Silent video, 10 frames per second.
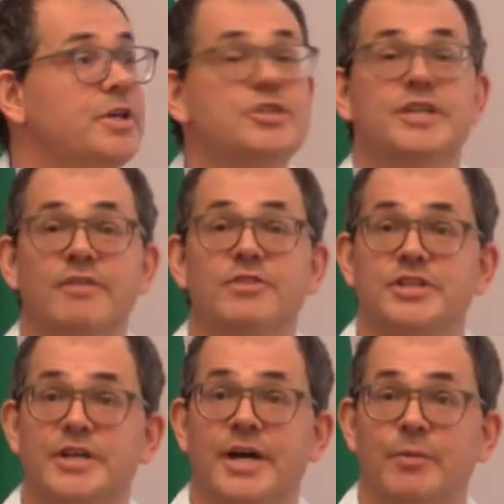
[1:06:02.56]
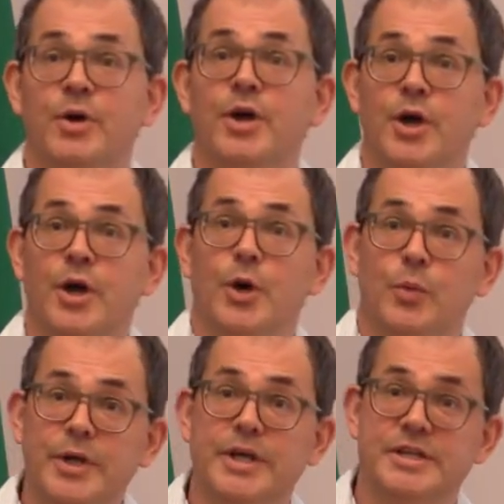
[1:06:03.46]
each and every time,
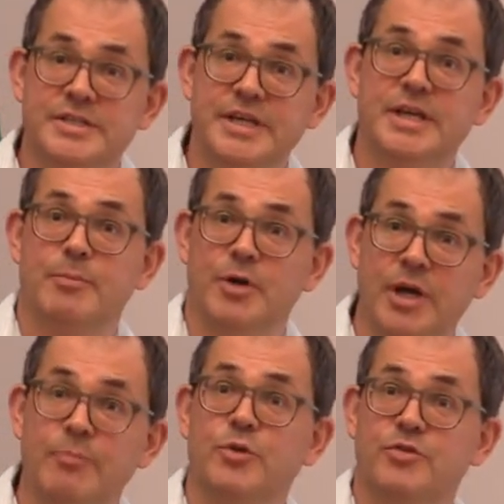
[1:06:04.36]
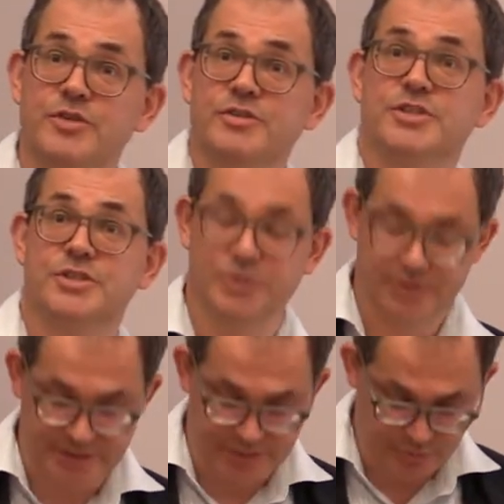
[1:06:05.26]
we can take up a number of
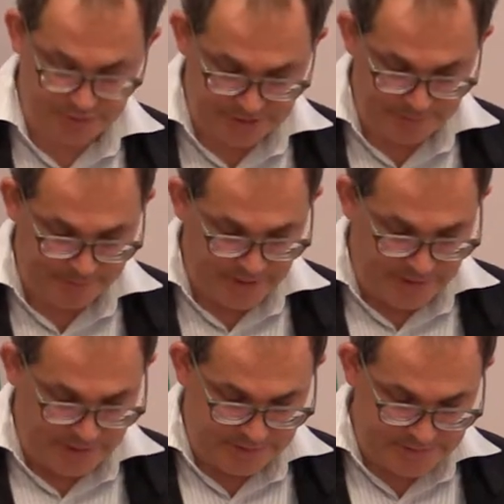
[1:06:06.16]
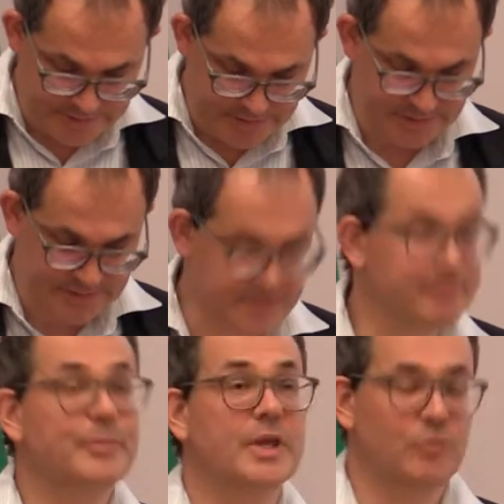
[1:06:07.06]
issues that we discussed.
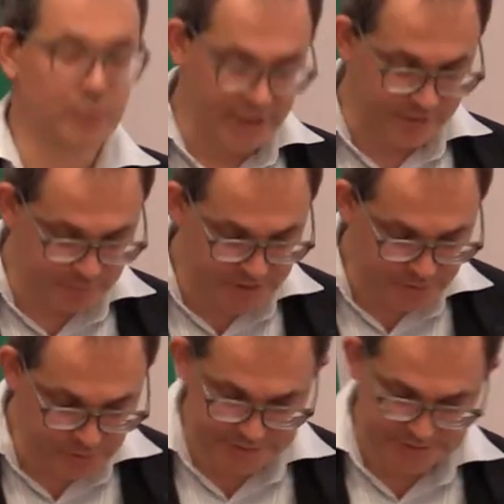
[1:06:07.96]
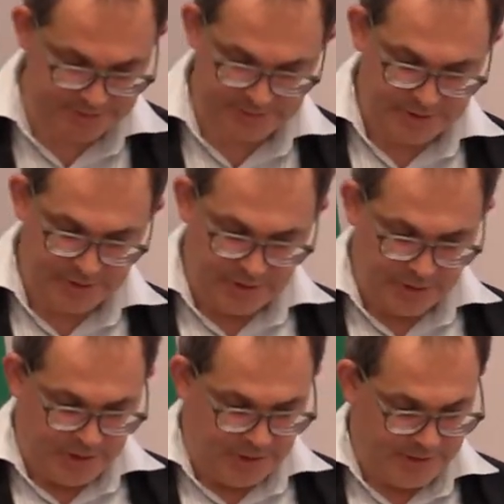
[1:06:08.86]
And we have been using
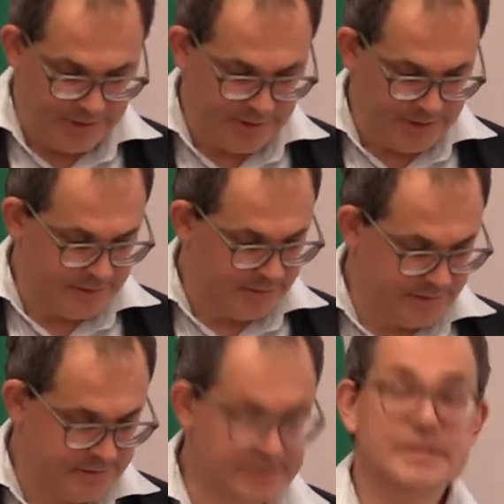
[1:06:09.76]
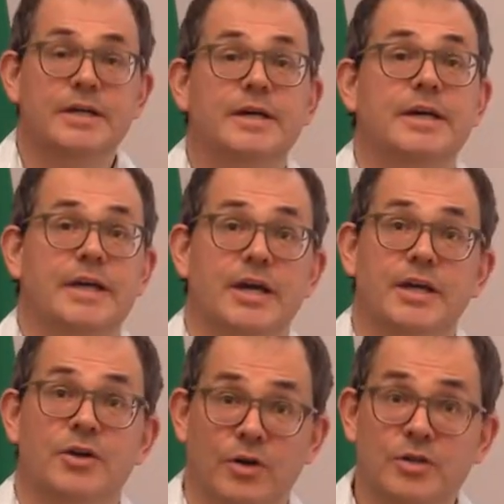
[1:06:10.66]
this
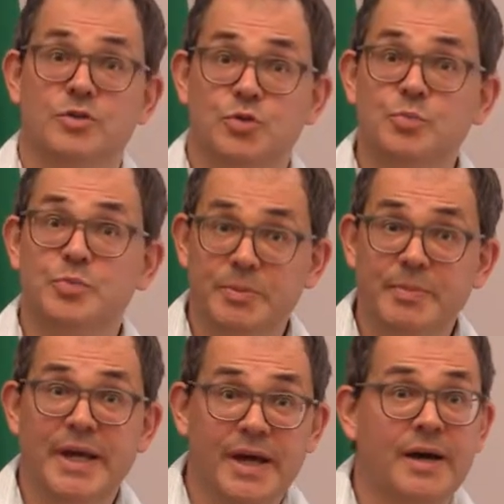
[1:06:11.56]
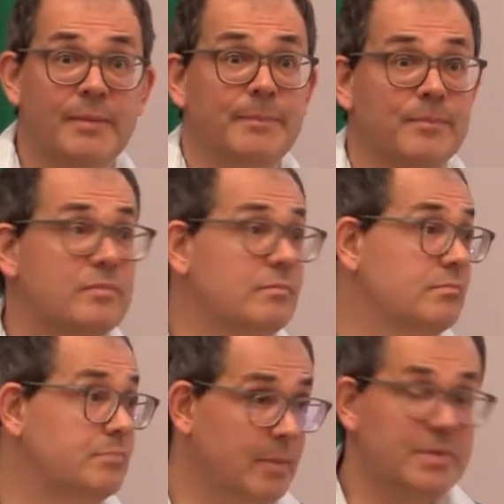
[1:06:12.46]
in order to prepare
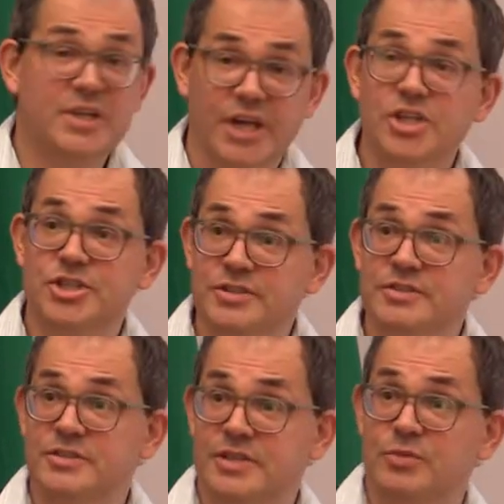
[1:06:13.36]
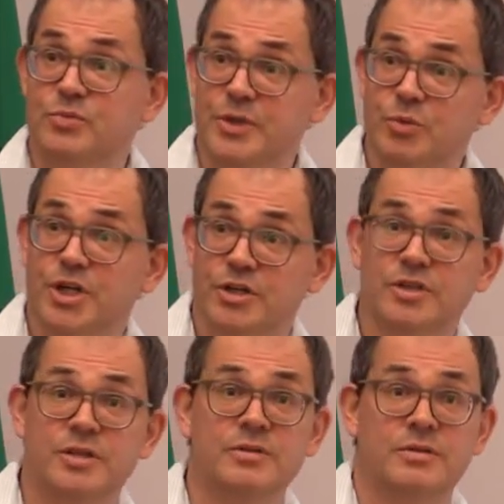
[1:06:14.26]
publications that we work
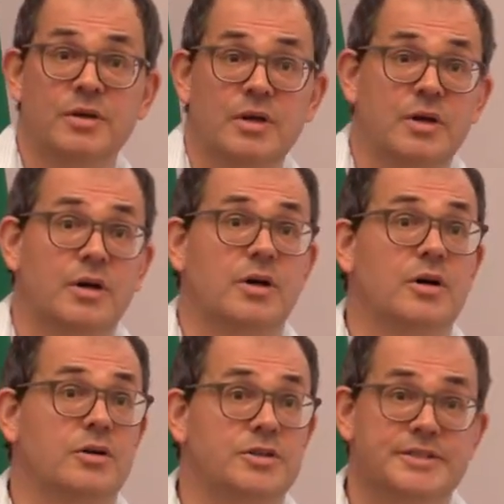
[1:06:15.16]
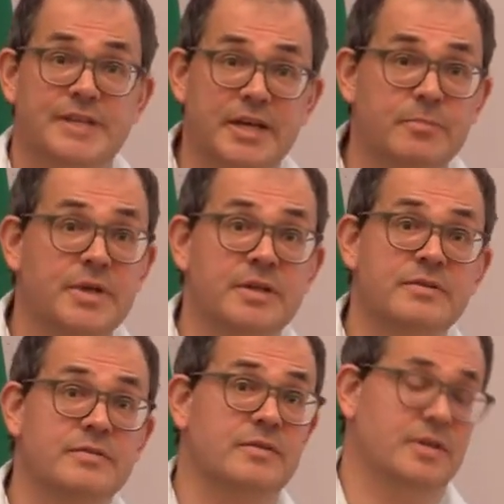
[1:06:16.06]
on, our
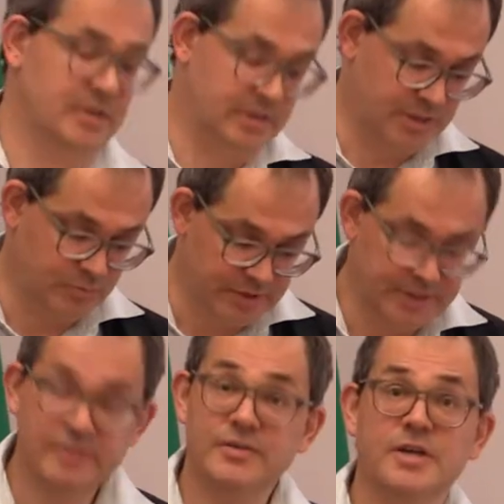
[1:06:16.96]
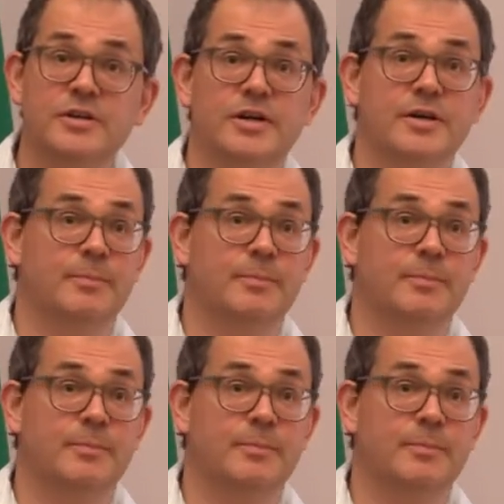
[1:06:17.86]
statements that we deliver,